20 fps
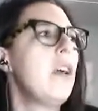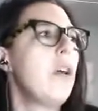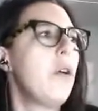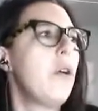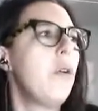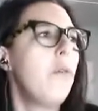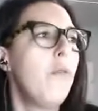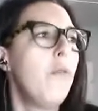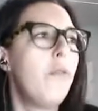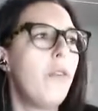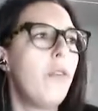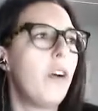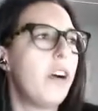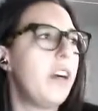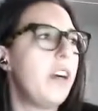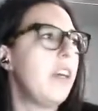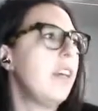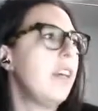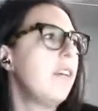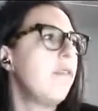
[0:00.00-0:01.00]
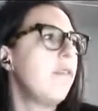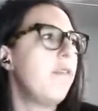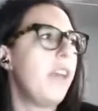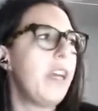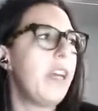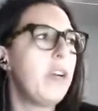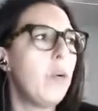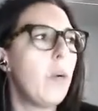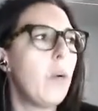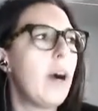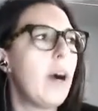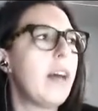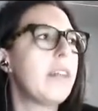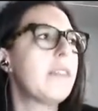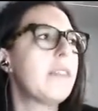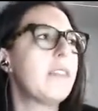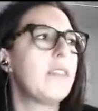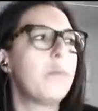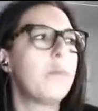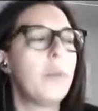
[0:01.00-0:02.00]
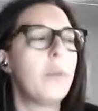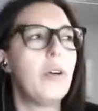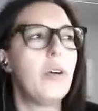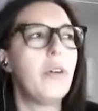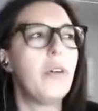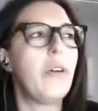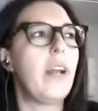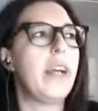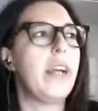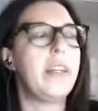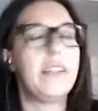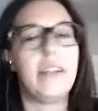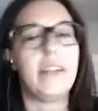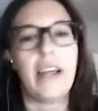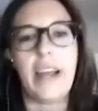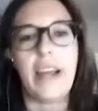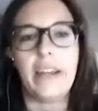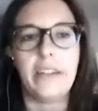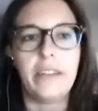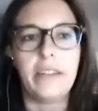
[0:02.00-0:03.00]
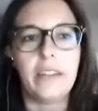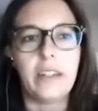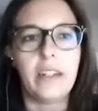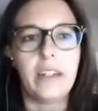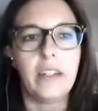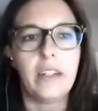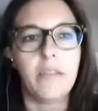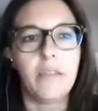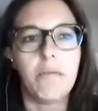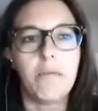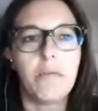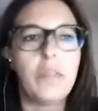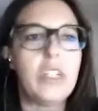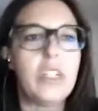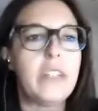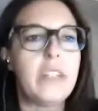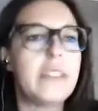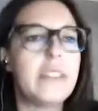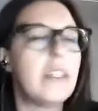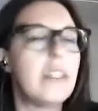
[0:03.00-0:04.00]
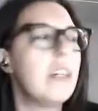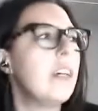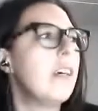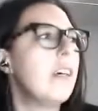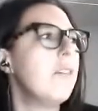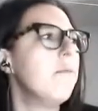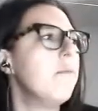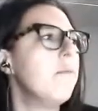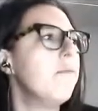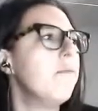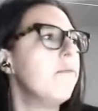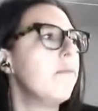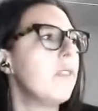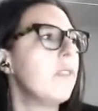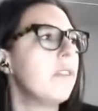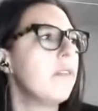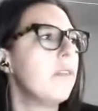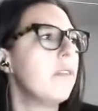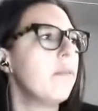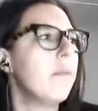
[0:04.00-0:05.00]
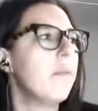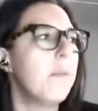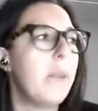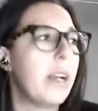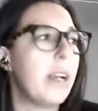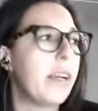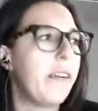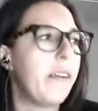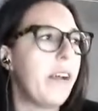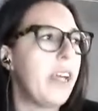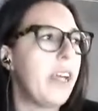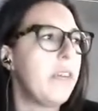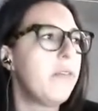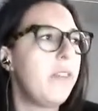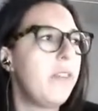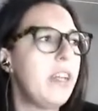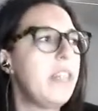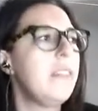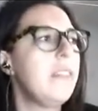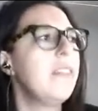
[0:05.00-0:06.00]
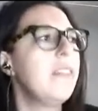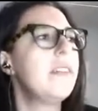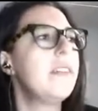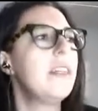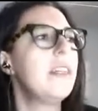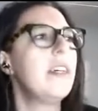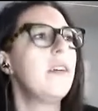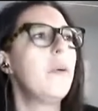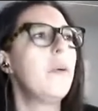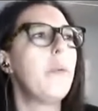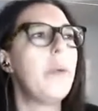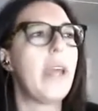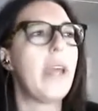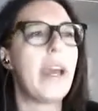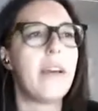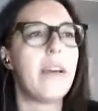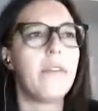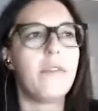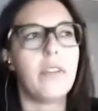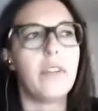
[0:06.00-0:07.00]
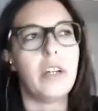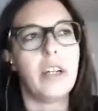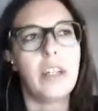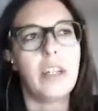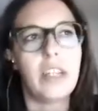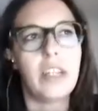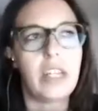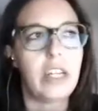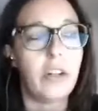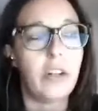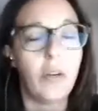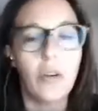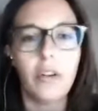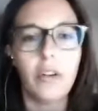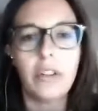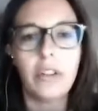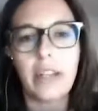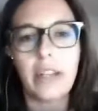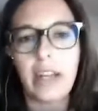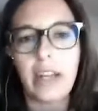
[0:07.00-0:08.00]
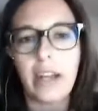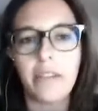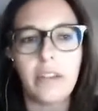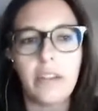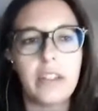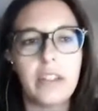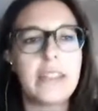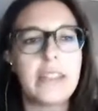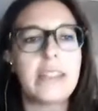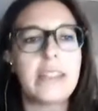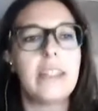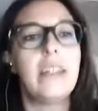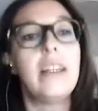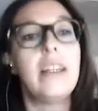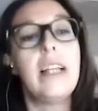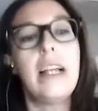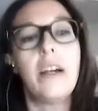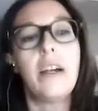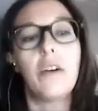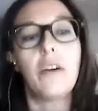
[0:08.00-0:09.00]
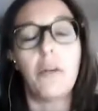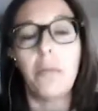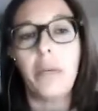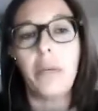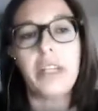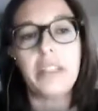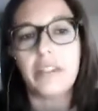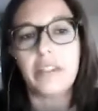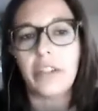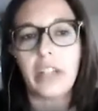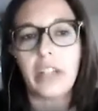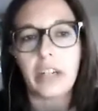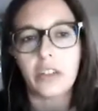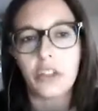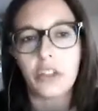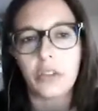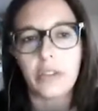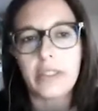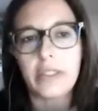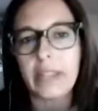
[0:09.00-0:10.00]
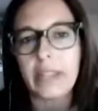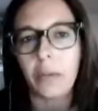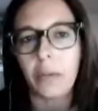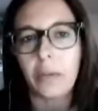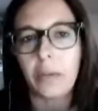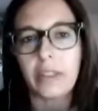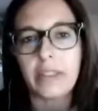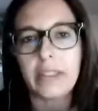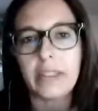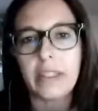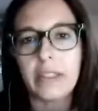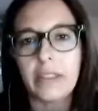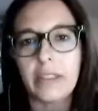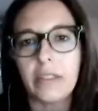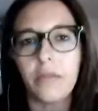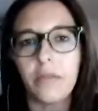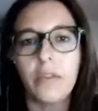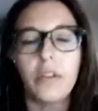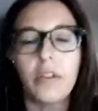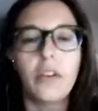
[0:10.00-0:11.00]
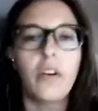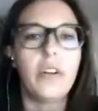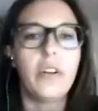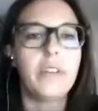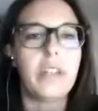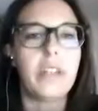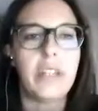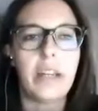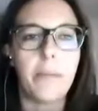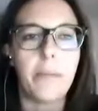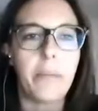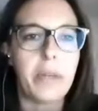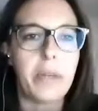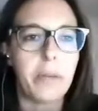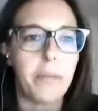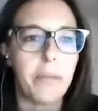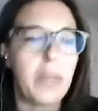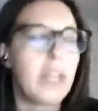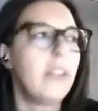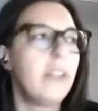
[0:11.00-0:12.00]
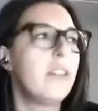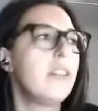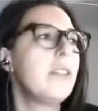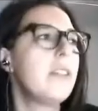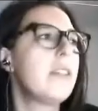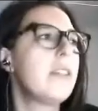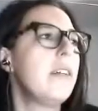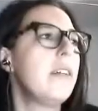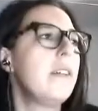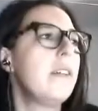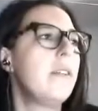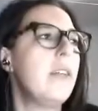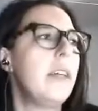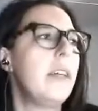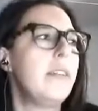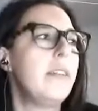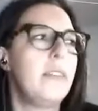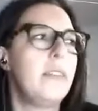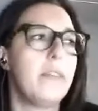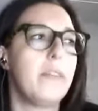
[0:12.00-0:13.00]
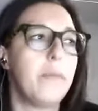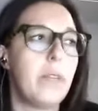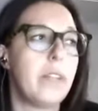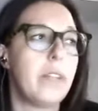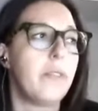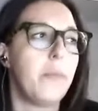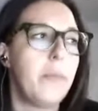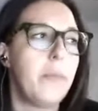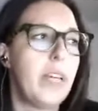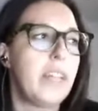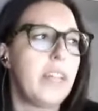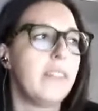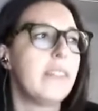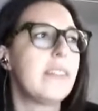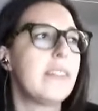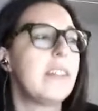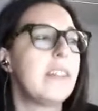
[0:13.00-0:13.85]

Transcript: for vein quartz, spongolite, and these gray flint, we have in all the levels complete reduction sequences. For all the knapping methods, that means